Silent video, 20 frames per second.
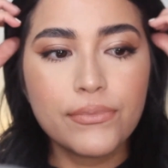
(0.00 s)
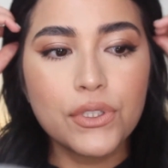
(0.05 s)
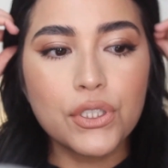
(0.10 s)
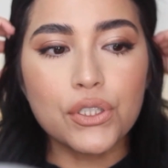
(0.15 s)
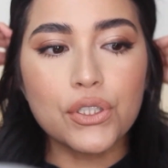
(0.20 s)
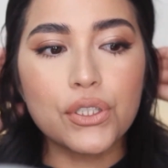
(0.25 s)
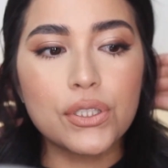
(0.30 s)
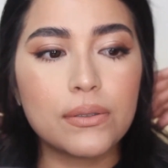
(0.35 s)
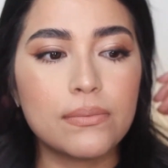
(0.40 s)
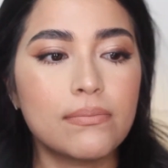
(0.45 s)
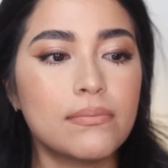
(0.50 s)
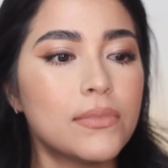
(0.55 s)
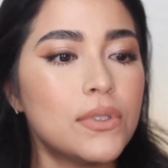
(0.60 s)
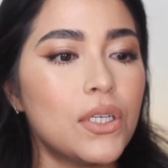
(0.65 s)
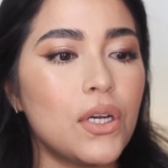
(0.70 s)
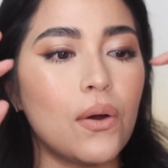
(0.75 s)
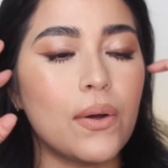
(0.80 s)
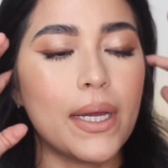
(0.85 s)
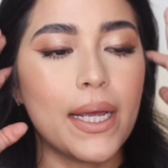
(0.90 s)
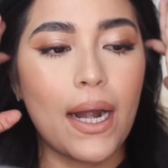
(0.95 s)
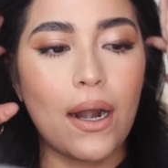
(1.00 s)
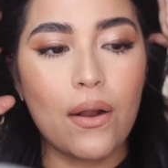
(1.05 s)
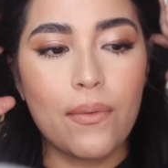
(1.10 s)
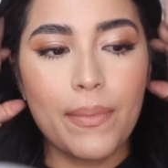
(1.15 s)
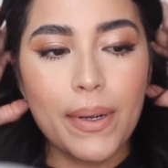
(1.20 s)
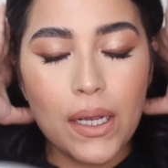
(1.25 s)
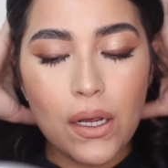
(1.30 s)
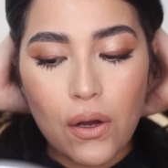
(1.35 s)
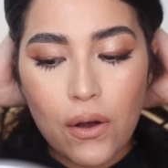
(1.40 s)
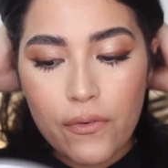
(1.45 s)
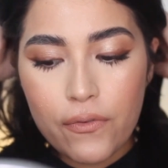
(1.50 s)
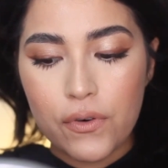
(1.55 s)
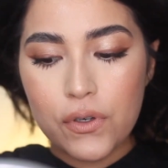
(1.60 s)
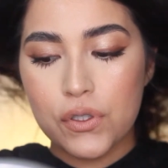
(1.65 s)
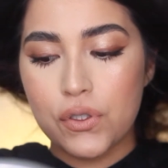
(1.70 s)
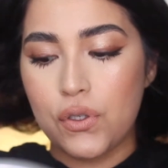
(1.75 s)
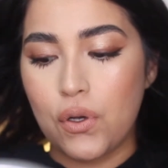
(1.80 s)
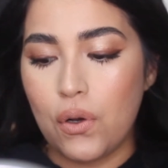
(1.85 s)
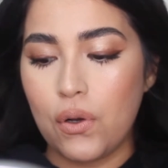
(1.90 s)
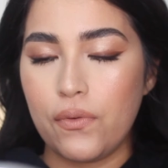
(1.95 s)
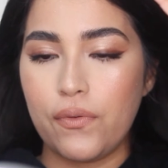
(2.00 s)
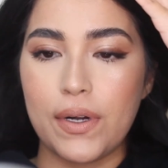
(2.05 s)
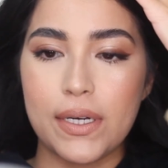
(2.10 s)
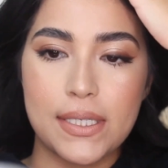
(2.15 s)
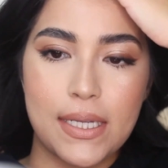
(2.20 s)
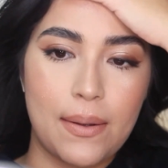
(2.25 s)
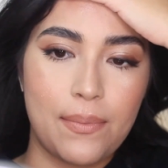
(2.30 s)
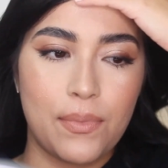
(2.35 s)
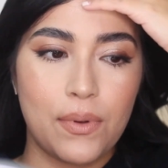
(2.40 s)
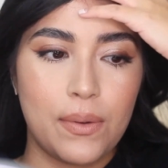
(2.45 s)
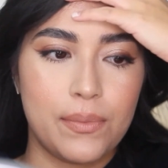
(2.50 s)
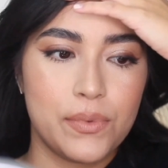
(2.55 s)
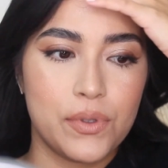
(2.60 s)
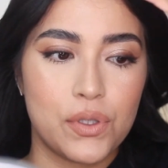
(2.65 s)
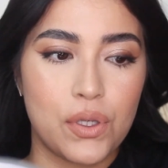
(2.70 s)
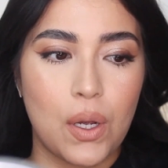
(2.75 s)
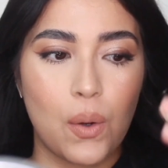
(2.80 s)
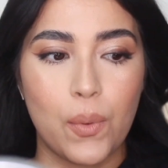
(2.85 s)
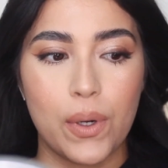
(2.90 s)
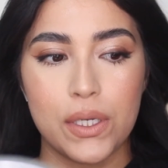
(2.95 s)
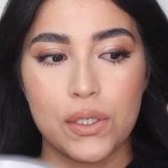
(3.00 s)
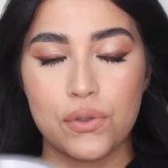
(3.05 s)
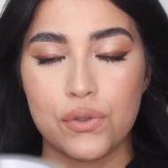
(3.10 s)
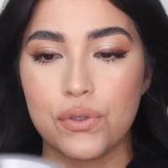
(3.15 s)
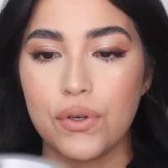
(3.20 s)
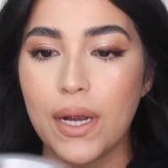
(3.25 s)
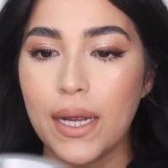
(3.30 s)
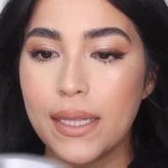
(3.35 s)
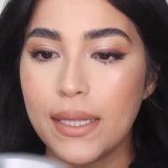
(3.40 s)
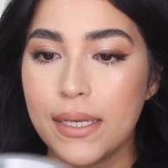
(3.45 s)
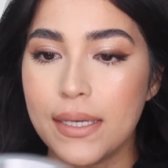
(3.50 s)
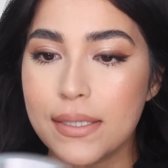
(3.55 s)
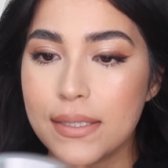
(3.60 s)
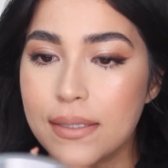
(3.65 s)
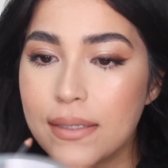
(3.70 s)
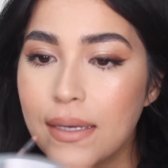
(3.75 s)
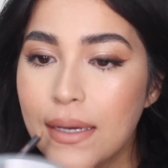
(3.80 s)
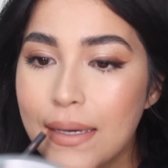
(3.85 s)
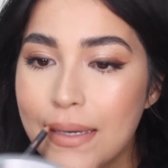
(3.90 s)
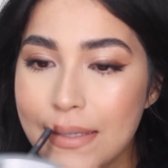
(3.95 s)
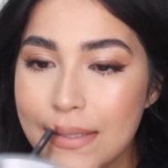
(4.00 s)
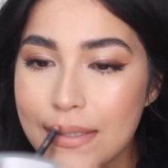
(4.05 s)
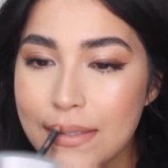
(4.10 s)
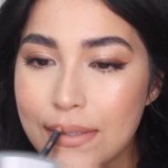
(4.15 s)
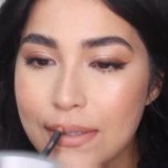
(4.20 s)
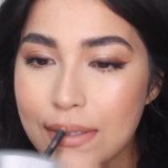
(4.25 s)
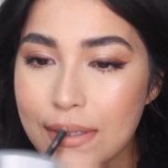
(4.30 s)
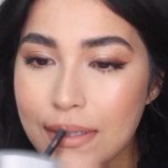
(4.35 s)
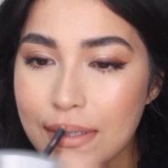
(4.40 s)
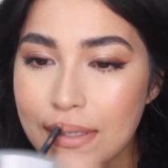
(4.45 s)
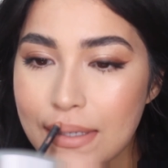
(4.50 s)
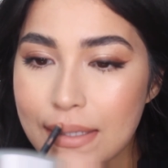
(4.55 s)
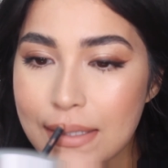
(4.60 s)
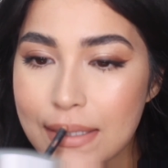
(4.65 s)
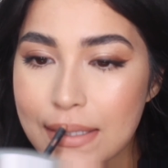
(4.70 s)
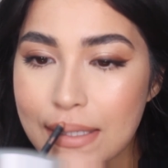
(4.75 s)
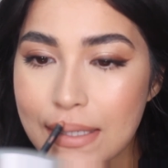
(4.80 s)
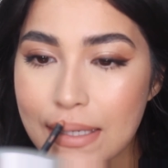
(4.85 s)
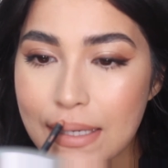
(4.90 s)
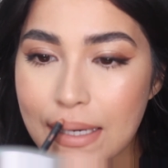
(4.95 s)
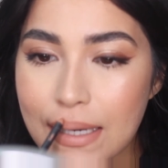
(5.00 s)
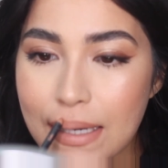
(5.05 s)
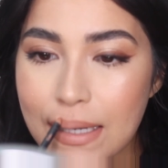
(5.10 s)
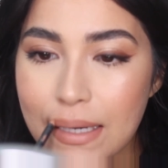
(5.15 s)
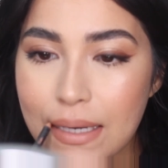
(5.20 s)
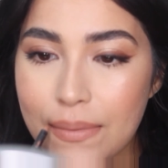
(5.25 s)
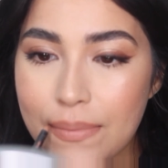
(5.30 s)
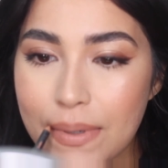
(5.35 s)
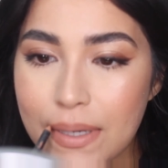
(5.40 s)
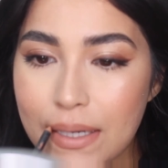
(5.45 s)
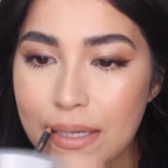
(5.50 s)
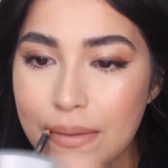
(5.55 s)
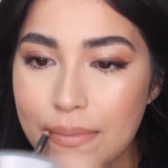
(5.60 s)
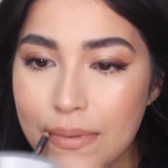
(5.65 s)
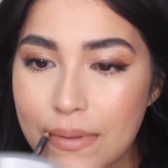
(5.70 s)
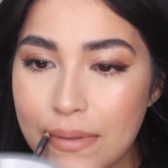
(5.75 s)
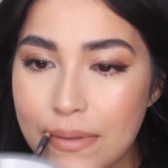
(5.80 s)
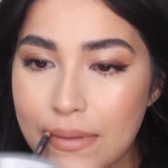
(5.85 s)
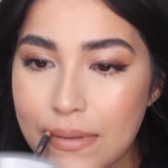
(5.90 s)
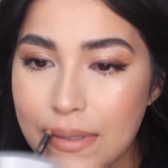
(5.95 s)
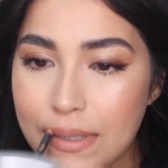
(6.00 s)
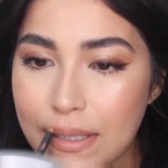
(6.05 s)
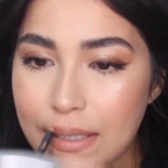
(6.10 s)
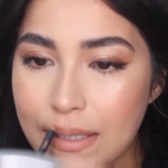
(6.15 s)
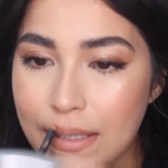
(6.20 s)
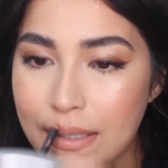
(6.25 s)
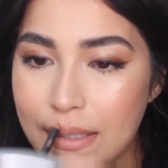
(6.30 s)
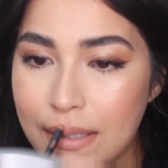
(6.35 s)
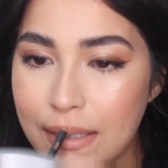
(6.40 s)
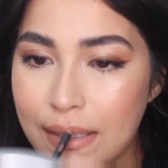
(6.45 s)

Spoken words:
just, you know, get out of my comfort zone. For example, I wanted to try this. Since you're not gonna see anybody probably,